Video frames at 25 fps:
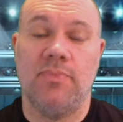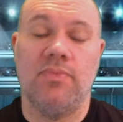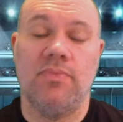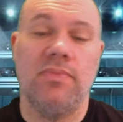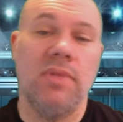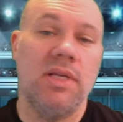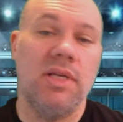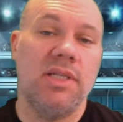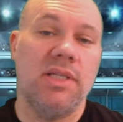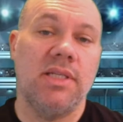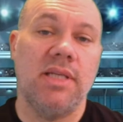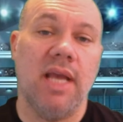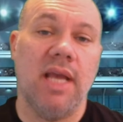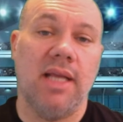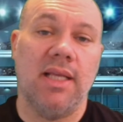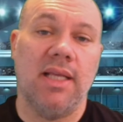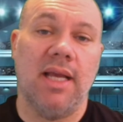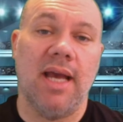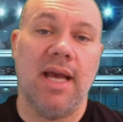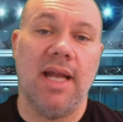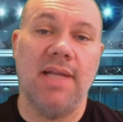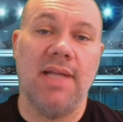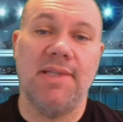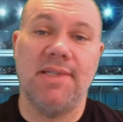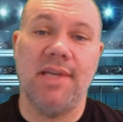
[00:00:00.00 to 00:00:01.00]
stick to
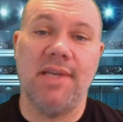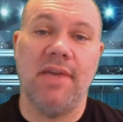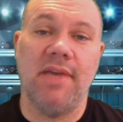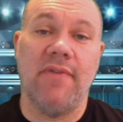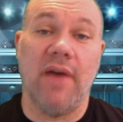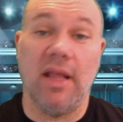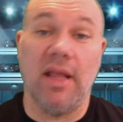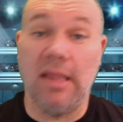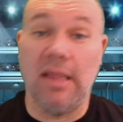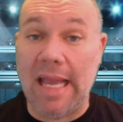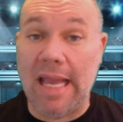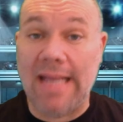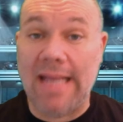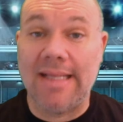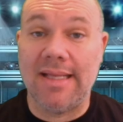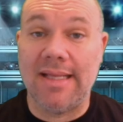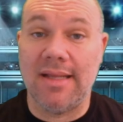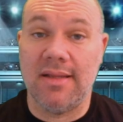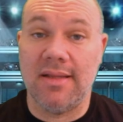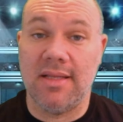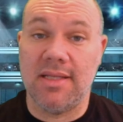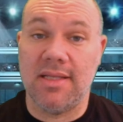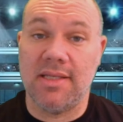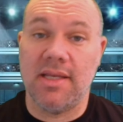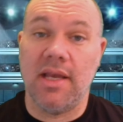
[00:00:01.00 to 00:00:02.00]
kind of see if I liked
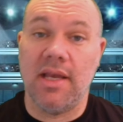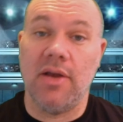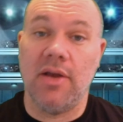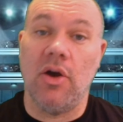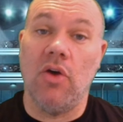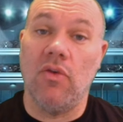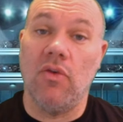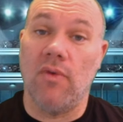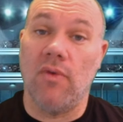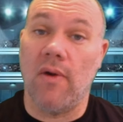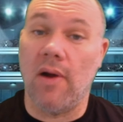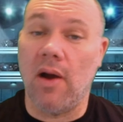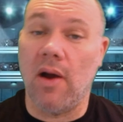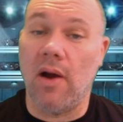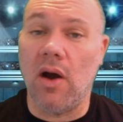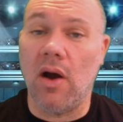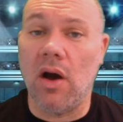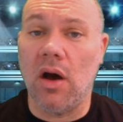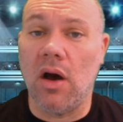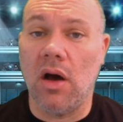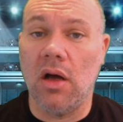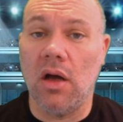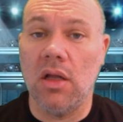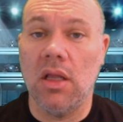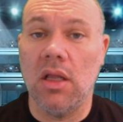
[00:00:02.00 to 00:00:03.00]
the stick
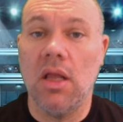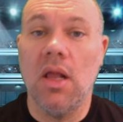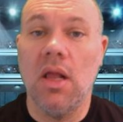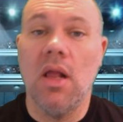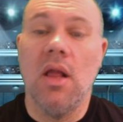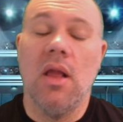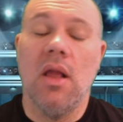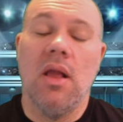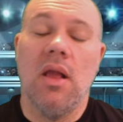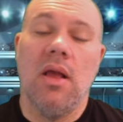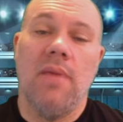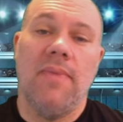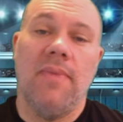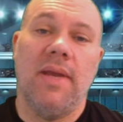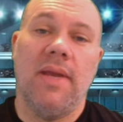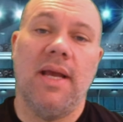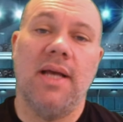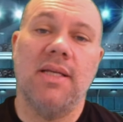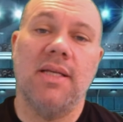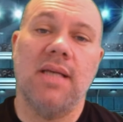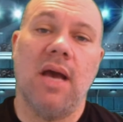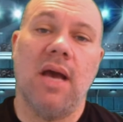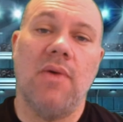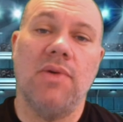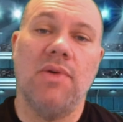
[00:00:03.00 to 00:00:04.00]
overall,
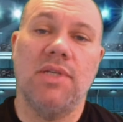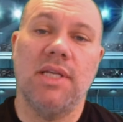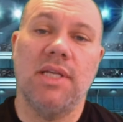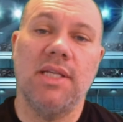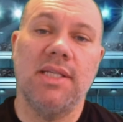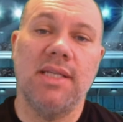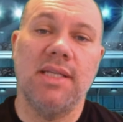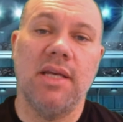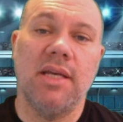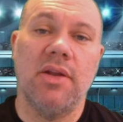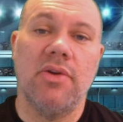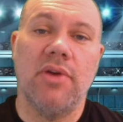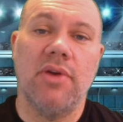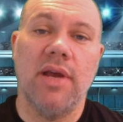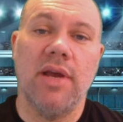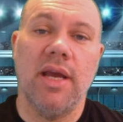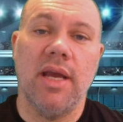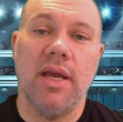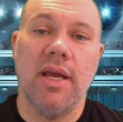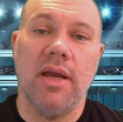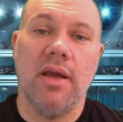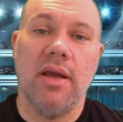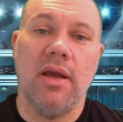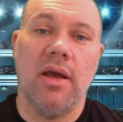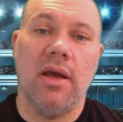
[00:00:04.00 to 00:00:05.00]
because I was
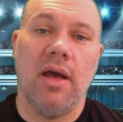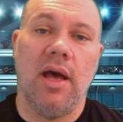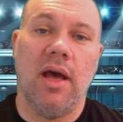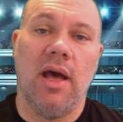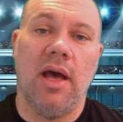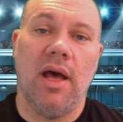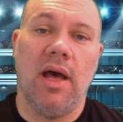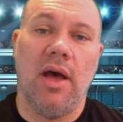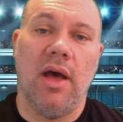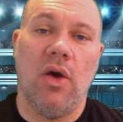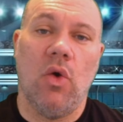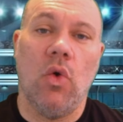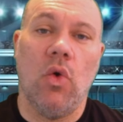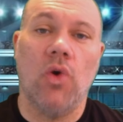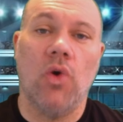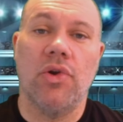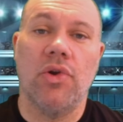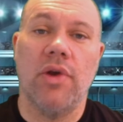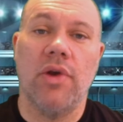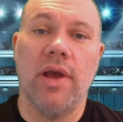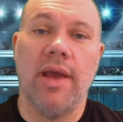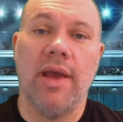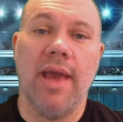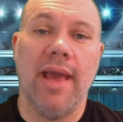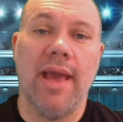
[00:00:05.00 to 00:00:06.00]
considering
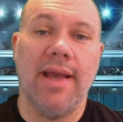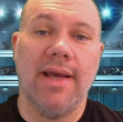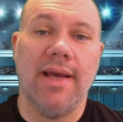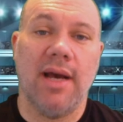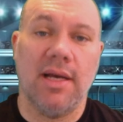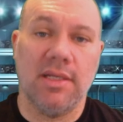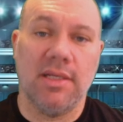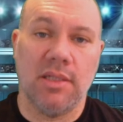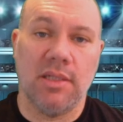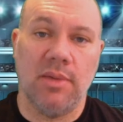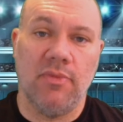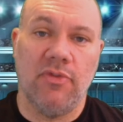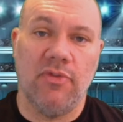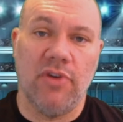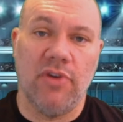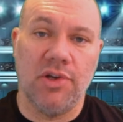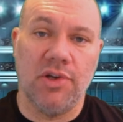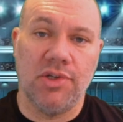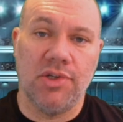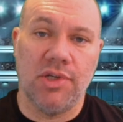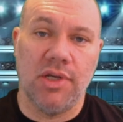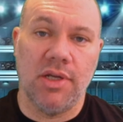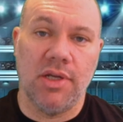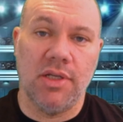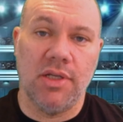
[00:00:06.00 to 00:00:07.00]
ordering a custom
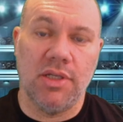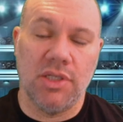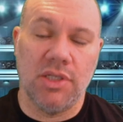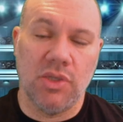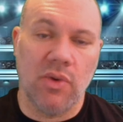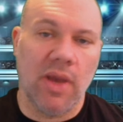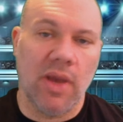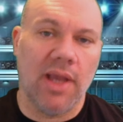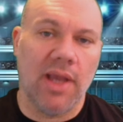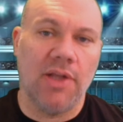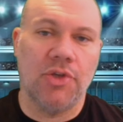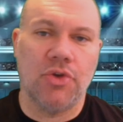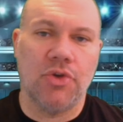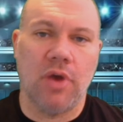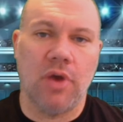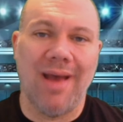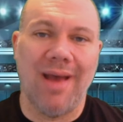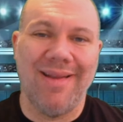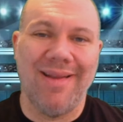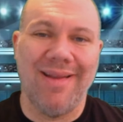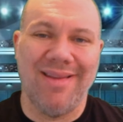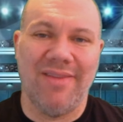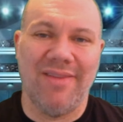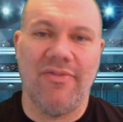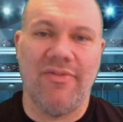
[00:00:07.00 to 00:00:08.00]
version just so I could
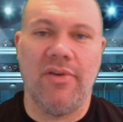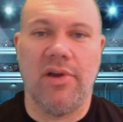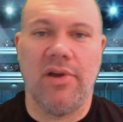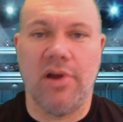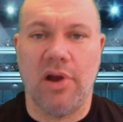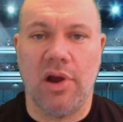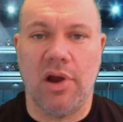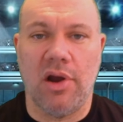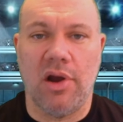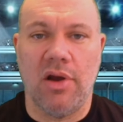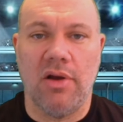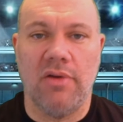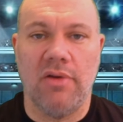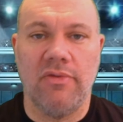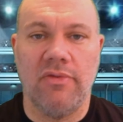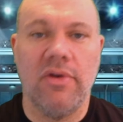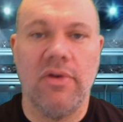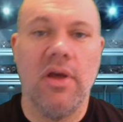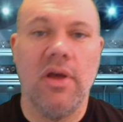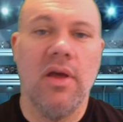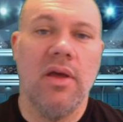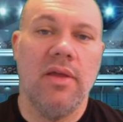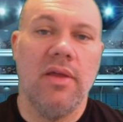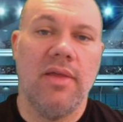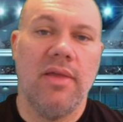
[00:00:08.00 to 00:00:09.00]
try a different curve
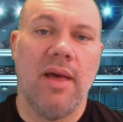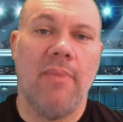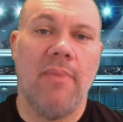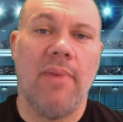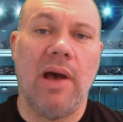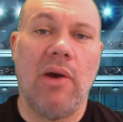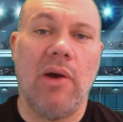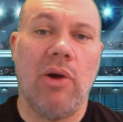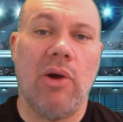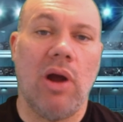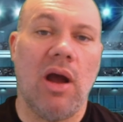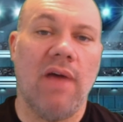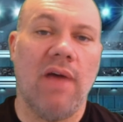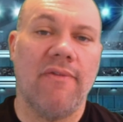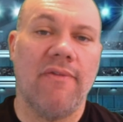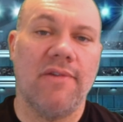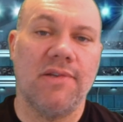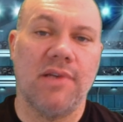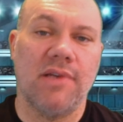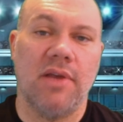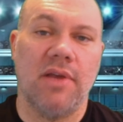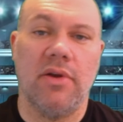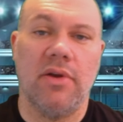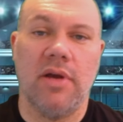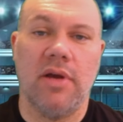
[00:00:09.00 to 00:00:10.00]
that Bauer
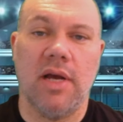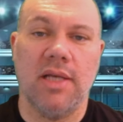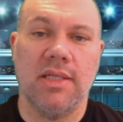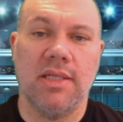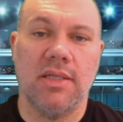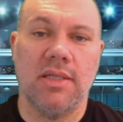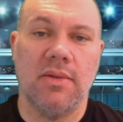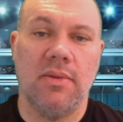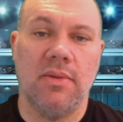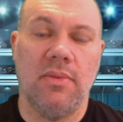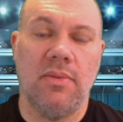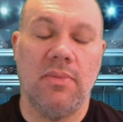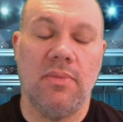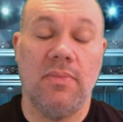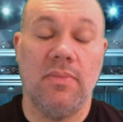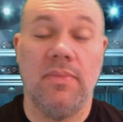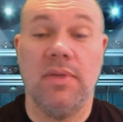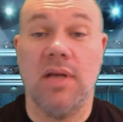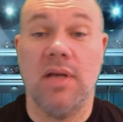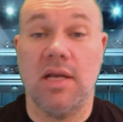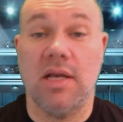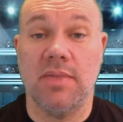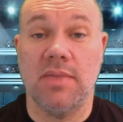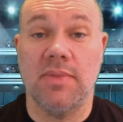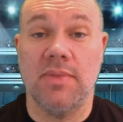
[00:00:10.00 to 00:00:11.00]
offers on their
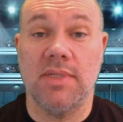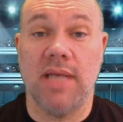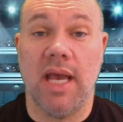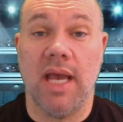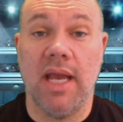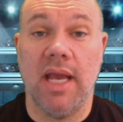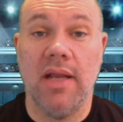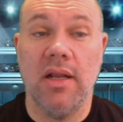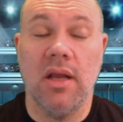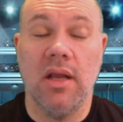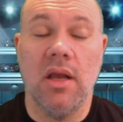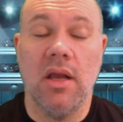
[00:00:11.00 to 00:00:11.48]
custom site.